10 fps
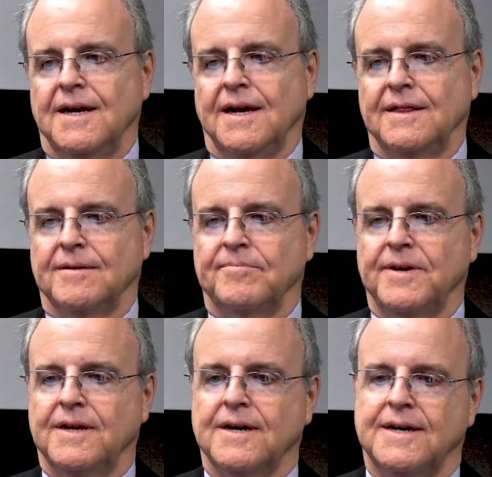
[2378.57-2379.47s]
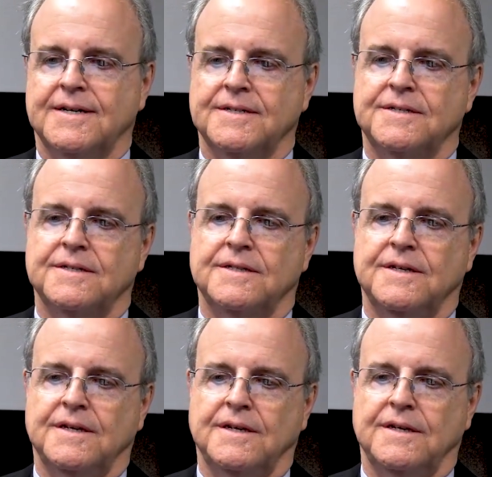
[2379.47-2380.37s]
And that because
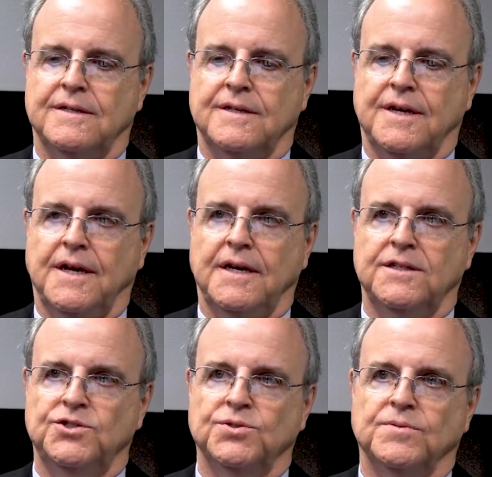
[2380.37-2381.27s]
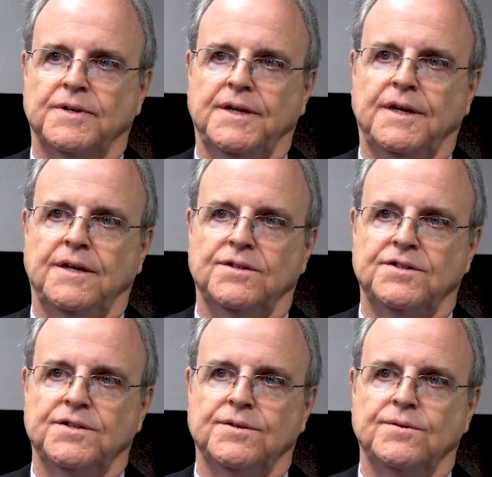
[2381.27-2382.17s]
the injury
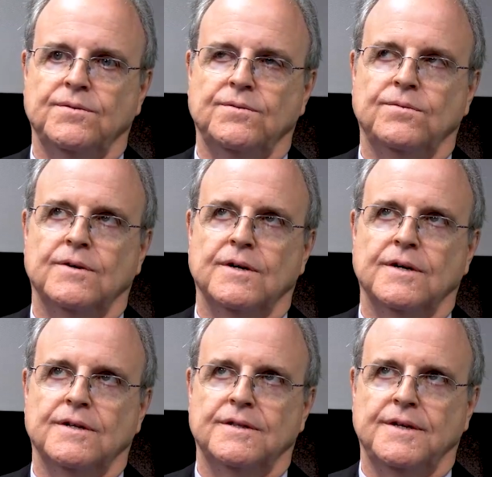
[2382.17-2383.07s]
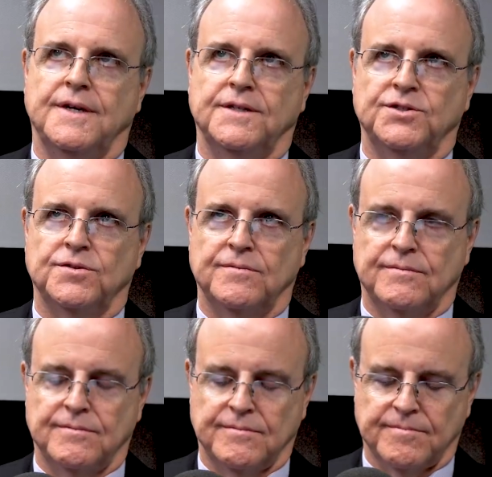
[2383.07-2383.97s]
to the injured
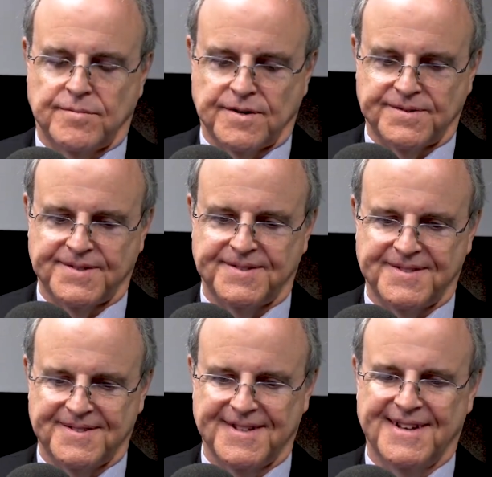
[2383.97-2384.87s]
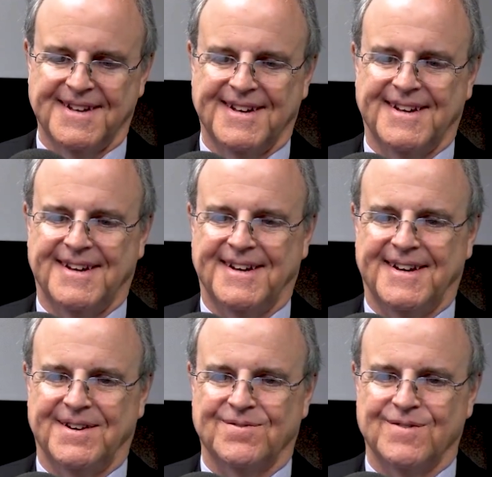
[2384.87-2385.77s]
person
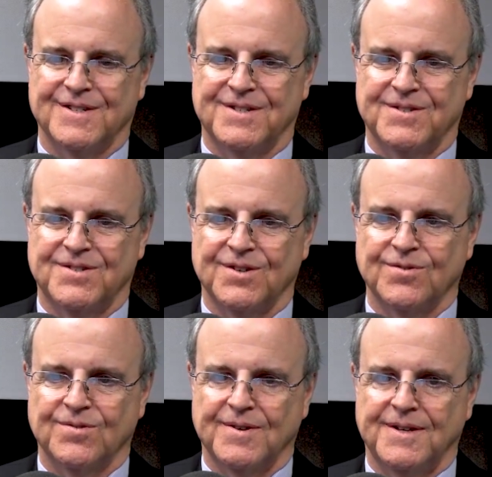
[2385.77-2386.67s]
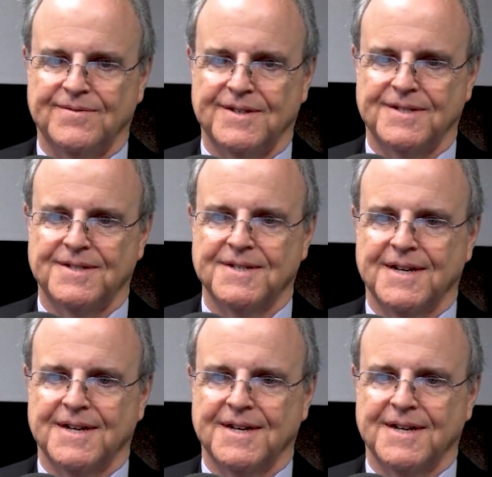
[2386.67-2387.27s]
was so grievous,